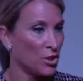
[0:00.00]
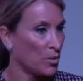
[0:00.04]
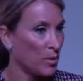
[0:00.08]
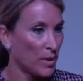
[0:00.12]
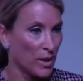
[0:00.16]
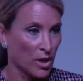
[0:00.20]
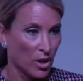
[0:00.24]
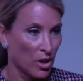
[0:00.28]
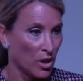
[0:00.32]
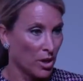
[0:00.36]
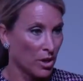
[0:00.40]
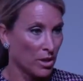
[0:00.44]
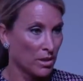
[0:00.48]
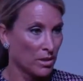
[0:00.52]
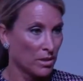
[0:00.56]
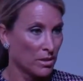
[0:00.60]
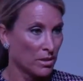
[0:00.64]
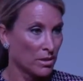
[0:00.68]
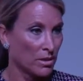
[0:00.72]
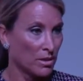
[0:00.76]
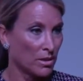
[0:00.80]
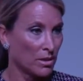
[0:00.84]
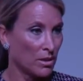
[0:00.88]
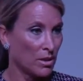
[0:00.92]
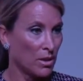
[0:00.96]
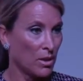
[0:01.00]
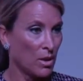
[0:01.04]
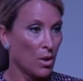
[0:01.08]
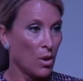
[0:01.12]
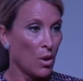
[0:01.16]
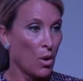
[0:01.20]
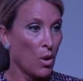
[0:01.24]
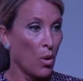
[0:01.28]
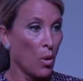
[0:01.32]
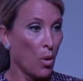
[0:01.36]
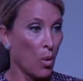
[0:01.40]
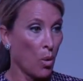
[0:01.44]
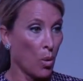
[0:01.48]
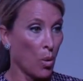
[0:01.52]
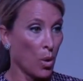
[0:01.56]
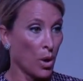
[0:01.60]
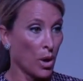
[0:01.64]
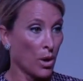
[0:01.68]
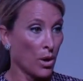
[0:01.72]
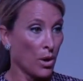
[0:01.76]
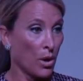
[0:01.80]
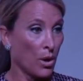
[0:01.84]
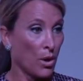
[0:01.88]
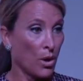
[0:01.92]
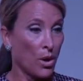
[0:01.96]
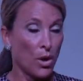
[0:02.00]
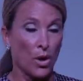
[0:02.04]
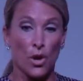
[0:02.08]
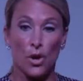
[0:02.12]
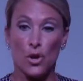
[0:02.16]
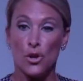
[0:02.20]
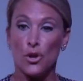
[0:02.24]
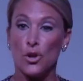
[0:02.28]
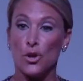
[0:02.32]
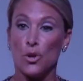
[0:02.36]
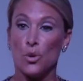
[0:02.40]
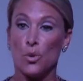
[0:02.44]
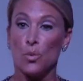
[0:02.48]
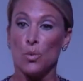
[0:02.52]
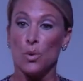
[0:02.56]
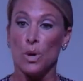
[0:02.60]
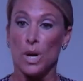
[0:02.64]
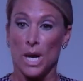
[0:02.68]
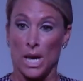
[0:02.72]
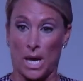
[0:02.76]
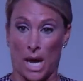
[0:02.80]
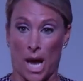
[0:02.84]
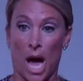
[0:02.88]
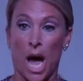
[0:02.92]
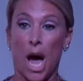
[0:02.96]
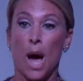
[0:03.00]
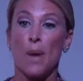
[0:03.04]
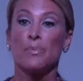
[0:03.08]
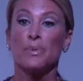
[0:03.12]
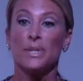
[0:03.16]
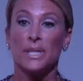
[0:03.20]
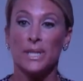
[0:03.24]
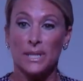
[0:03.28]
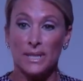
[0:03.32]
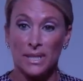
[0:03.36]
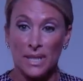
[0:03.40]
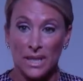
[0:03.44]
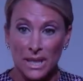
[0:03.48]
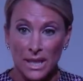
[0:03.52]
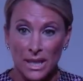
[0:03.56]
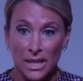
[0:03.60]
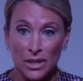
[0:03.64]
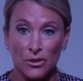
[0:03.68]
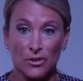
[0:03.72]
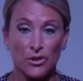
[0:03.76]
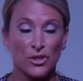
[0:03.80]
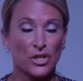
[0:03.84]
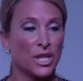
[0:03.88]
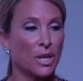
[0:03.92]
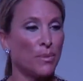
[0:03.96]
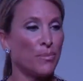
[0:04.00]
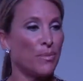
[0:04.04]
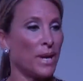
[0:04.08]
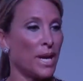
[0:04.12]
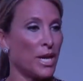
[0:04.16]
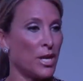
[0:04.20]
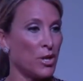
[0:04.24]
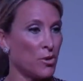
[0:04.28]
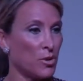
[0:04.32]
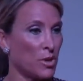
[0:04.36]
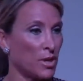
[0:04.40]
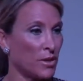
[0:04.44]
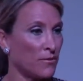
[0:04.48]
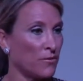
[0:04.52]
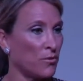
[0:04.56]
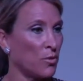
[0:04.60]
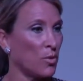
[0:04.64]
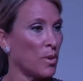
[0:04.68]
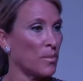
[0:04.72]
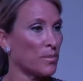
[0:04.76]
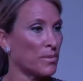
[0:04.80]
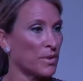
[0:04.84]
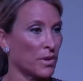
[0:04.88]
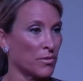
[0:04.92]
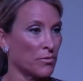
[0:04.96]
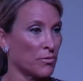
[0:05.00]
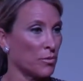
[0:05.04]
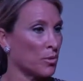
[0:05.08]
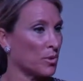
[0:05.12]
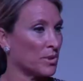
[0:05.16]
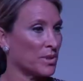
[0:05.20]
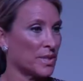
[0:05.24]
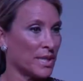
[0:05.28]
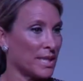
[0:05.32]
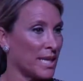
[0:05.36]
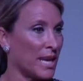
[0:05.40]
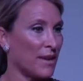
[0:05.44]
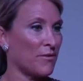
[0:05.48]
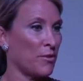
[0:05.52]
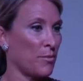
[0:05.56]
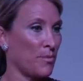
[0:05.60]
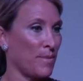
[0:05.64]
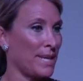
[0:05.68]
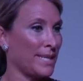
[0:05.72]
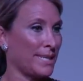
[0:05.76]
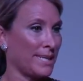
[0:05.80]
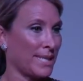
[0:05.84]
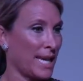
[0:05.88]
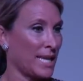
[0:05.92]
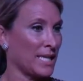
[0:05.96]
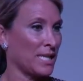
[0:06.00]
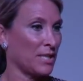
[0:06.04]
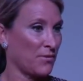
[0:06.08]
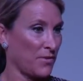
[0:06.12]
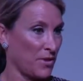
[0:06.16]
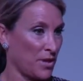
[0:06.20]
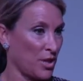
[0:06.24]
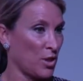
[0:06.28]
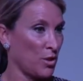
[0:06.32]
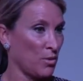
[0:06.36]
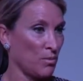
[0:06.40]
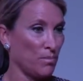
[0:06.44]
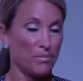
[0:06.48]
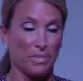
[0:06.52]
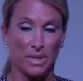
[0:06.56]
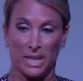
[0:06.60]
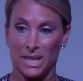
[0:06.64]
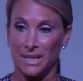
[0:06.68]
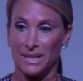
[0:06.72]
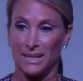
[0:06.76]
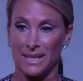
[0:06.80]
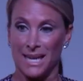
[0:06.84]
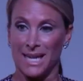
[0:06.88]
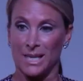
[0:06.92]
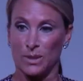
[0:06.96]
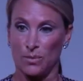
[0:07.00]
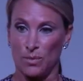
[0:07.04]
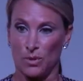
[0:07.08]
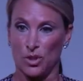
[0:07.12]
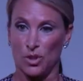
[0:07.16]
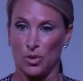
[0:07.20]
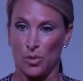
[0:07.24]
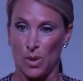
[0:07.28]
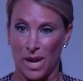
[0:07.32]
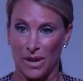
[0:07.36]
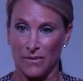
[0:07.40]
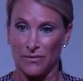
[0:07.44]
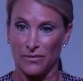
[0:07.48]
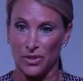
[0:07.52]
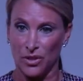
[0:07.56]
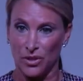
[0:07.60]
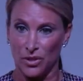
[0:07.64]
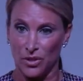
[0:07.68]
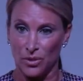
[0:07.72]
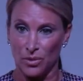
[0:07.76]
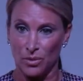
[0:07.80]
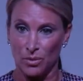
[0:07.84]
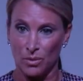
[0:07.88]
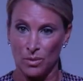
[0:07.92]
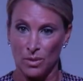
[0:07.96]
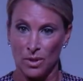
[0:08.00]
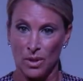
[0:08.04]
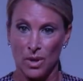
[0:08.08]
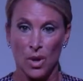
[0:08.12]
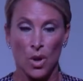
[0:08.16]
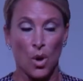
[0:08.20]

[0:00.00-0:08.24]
do it all, or you opt into leadership and you conform to the rules that never made sense for you, because that's what you have to do,